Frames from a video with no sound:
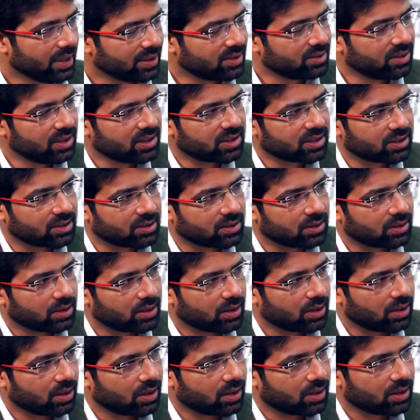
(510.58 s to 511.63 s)
Is this
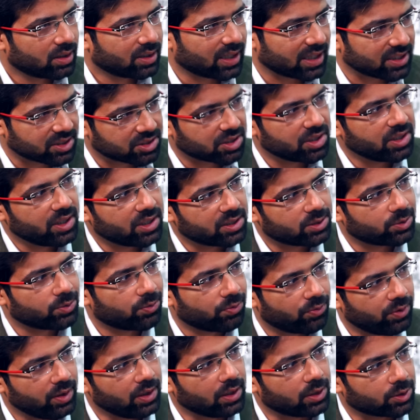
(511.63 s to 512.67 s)
testing as
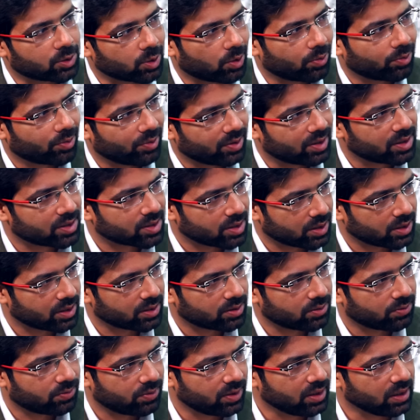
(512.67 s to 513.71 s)
a field, software
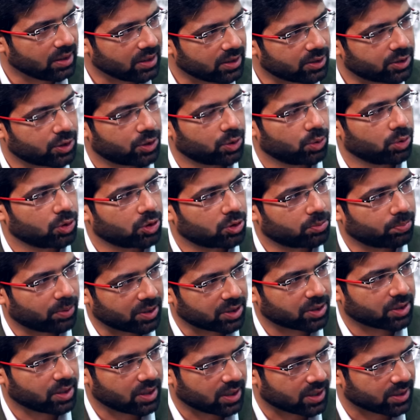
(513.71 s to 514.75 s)
testing as a field, is so
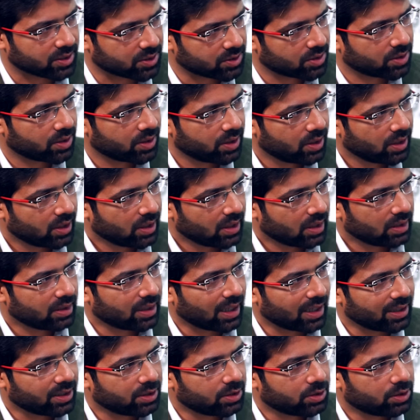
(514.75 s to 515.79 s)
specialized
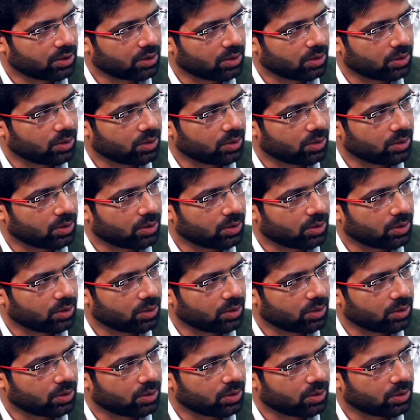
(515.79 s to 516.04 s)
that